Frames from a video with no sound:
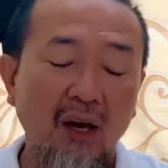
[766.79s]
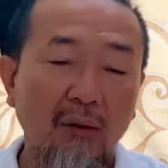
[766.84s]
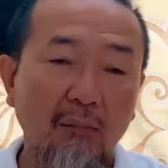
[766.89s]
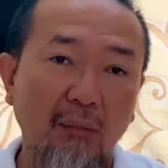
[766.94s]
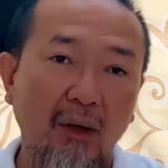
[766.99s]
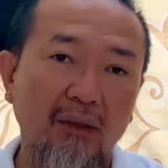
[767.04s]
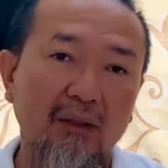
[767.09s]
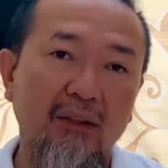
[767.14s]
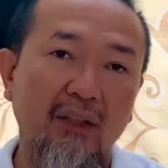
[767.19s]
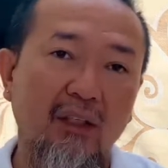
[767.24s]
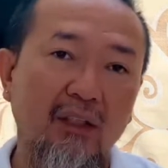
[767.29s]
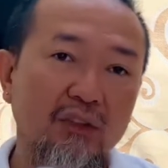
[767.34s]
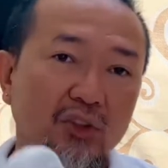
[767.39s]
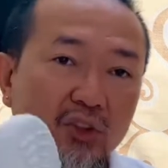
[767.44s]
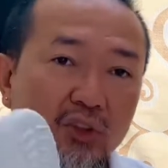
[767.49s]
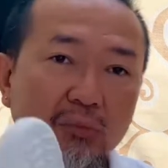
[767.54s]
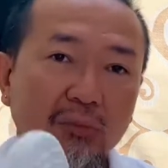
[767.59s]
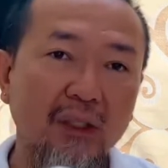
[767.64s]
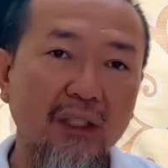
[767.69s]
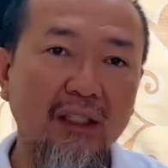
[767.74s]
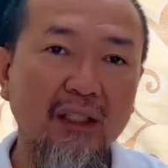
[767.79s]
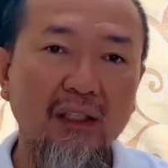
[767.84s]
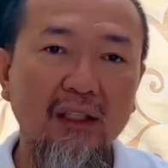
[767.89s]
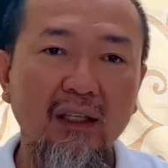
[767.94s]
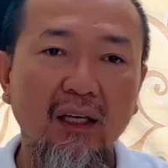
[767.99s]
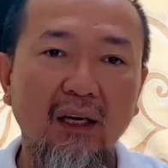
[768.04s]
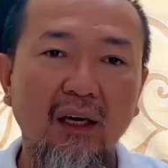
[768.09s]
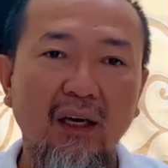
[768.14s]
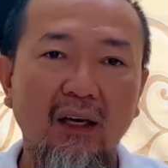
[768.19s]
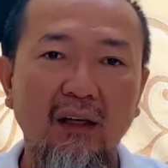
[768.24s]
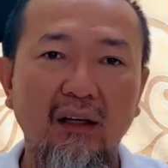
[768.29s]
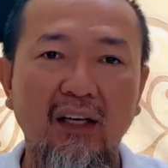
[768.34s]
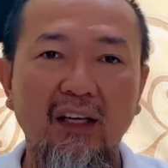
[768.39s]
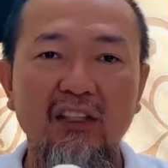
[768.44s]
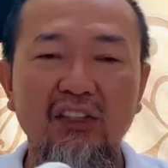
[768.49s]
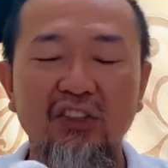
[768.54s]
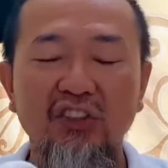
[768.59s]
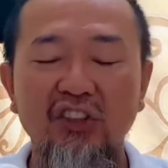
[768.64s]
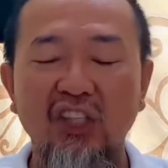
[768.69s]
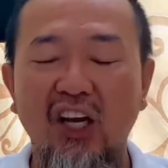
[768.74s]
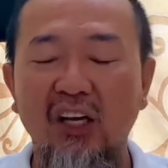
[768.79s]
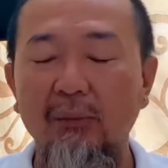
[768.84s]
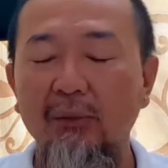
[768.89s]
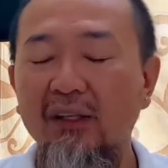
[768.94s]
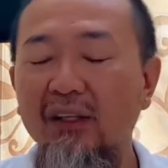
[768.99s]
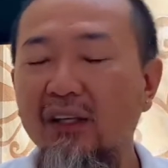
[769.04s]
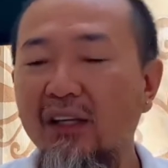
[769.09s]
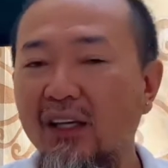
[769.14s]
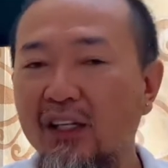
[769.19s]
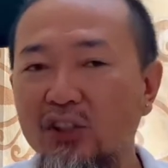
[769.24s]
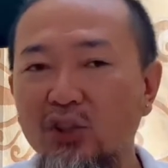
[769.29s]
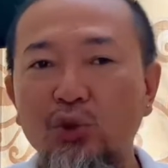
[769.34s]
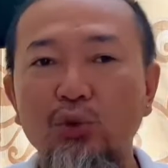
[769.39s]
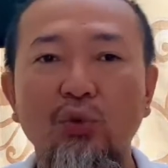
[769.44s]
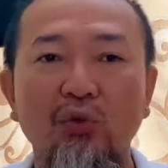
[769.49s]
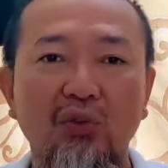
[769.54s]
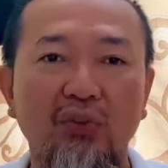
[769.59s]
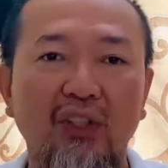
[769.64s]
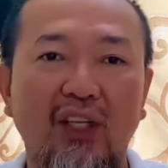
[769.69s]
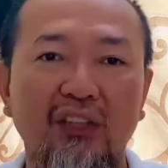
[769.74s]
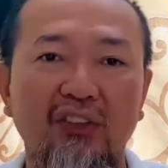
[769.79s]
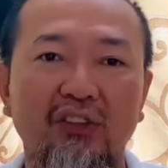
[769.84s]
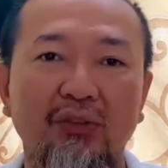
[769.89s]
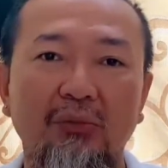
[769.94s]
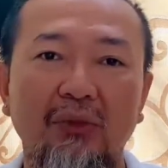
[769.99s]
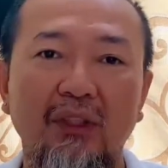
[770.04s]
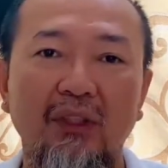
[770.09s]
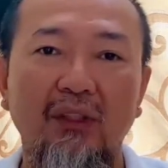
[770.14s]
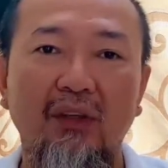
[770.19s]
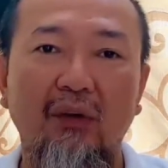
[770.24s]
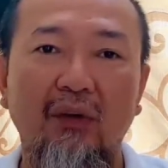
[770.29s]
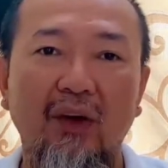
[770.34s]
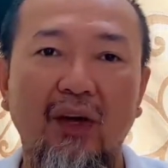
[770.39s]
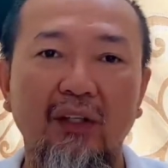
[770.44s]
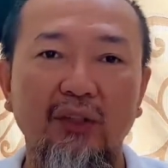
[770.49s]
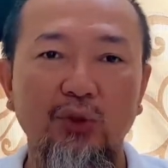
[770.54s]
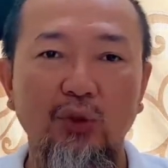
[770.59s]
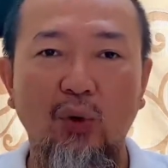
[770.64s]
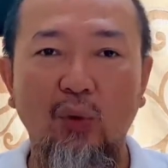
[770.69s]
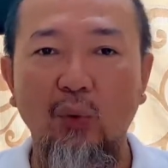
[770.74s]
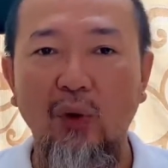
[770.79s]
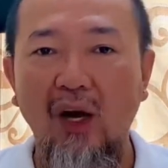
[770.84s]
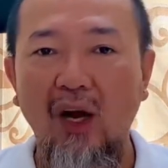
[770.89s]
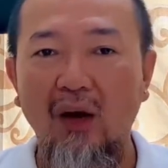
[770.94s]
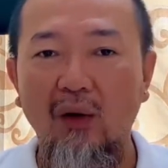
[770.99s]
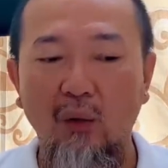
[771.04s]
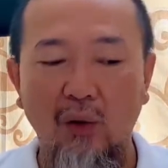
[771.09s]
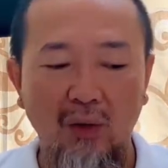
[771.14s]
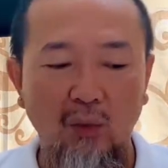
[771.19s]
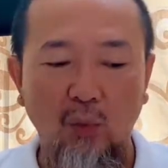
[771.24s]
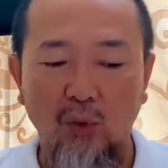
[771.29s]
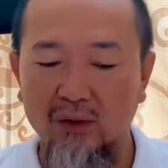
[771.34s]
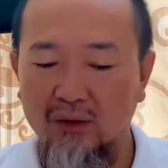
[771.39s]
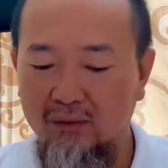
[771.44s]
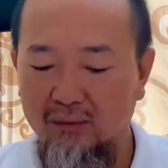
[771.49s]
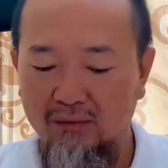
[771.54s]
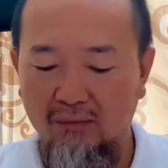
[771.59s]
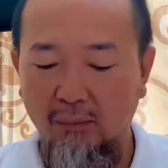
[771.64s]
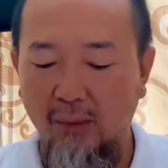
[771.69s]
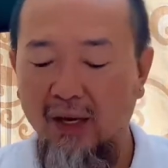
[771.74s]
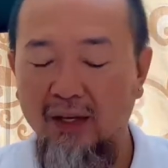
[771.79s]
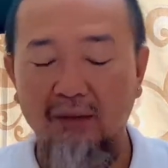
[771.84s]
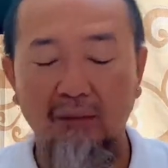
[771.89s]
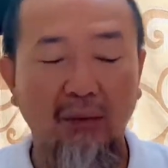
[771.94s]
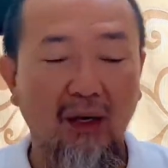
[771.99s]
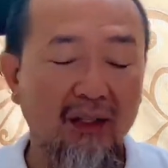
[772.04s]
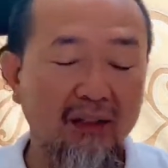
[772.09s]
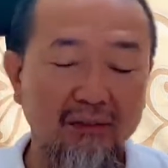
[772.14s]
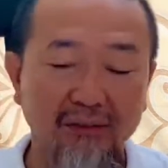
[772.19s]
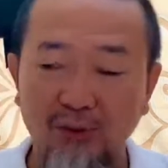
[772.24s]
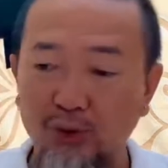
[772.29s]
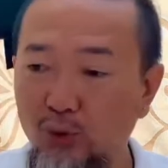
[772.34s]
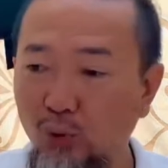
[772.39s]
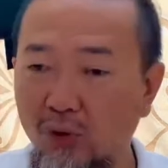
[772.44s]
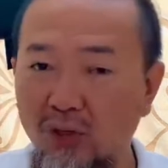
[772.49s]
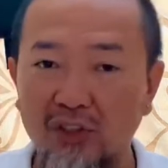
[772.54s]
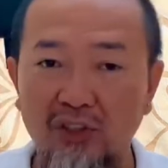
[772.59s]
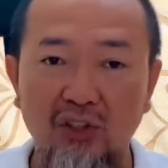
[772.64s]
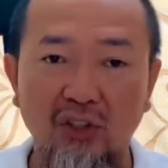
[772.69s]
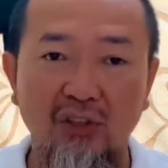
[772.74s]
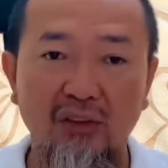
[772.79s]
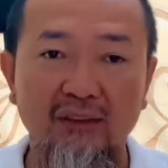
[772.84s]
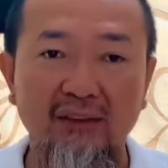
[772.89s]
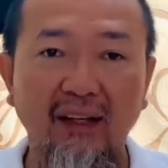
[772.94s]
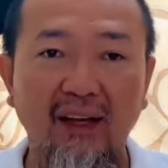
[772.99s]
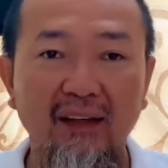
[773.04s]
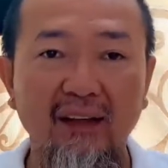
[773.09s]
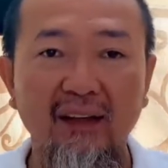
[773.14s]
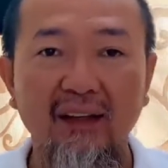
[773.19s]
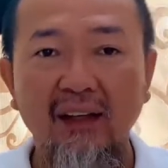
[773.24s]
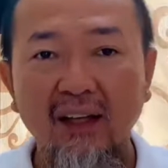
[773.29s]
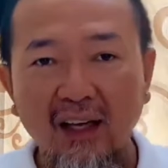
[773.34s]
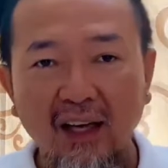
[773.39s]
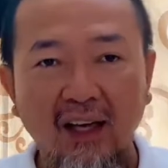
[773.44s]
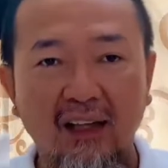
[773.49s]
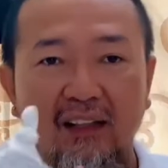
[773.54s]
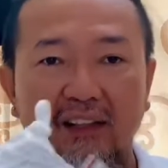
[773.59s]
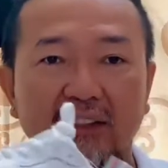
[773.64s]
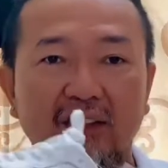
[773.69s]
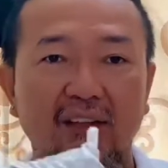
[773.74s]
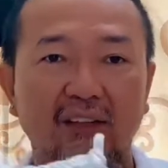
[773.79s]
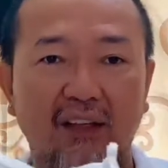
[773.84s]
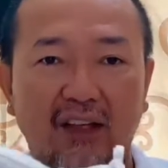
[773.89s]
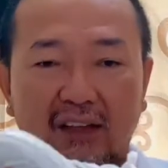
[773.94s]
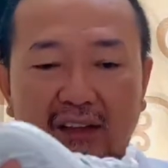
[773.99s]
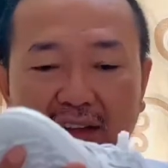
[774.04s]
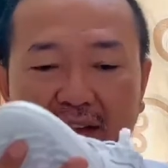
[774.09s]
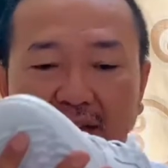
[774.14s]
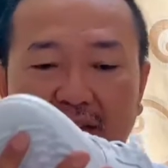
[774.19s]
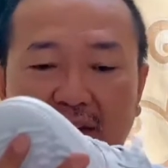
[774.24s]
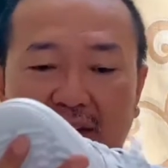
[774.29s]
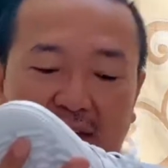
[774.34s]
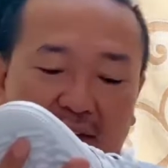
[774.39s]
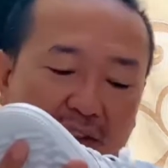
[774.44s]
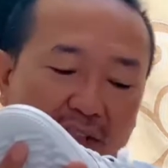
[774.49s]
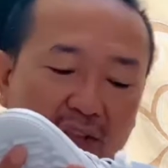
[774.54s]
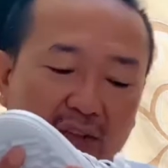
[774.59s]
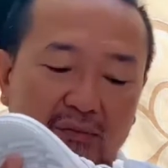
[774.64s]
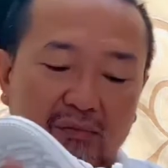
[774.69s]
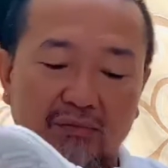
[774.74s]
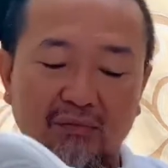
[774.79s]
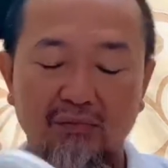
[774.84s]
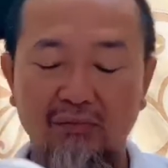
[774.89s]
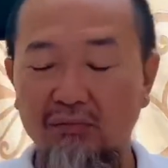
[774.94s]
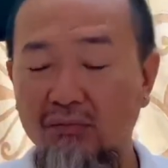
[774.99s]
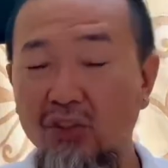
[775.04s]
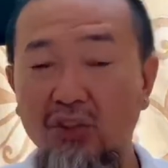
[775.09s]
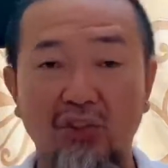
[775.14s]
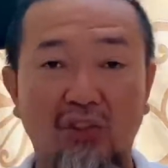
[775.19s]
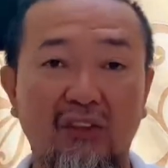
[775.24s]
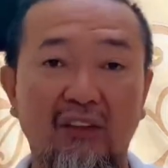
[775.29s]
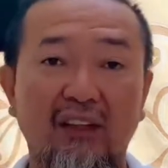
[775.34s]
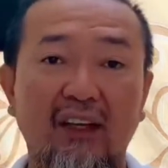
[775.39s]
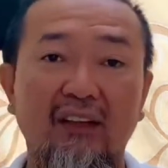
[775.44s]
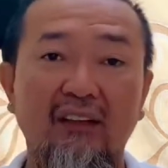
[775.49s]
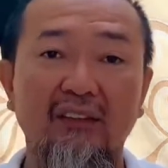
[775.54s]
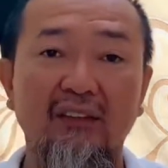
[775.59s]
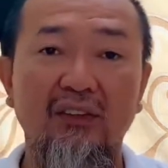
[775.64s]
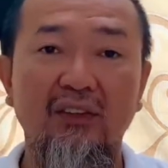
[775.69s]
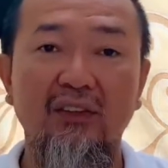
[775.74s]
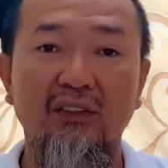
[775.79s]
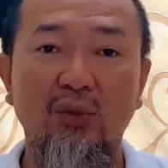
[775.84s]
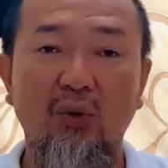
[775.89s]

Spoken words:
But to me, ladies and gentlemen, it's true to size to me. Okay, so when I what my Jordans are 10, and you know, these are 10s.